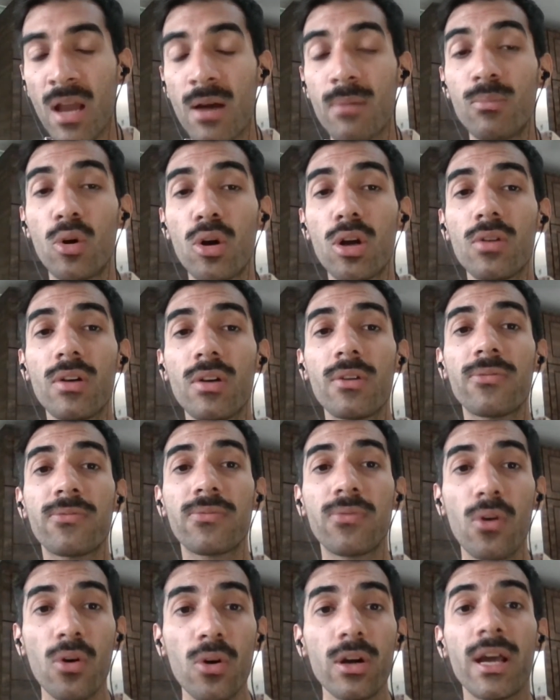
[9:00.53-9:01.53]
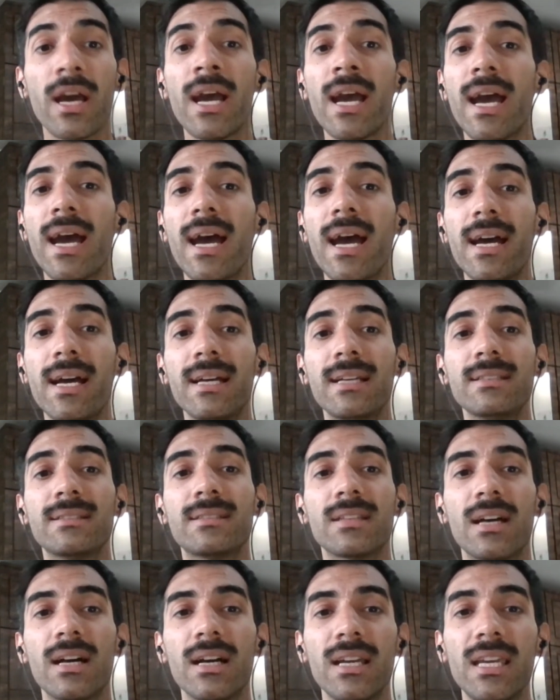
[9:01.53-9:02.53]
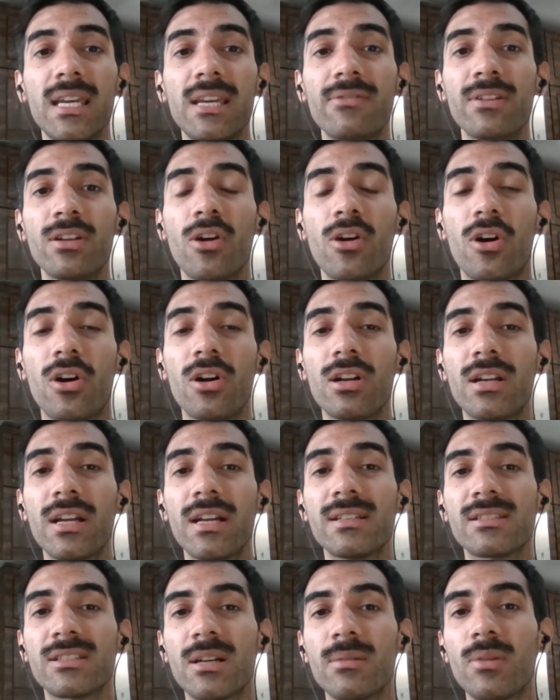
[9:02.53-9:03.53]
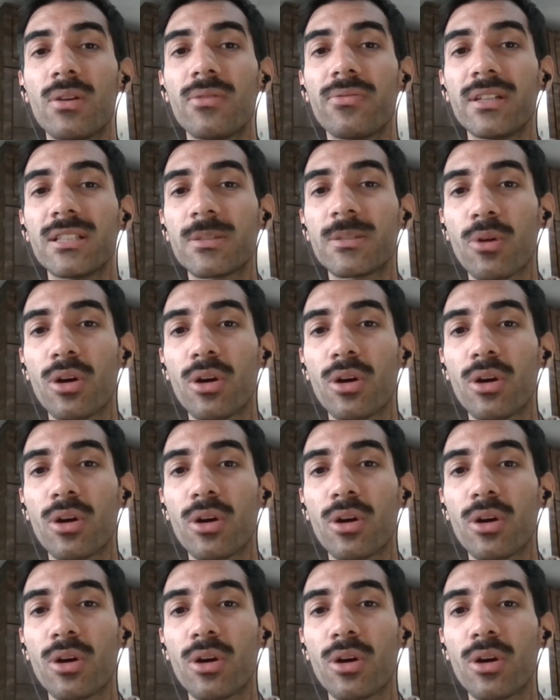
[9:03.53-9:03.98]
Moreover, Ford has even halted some of its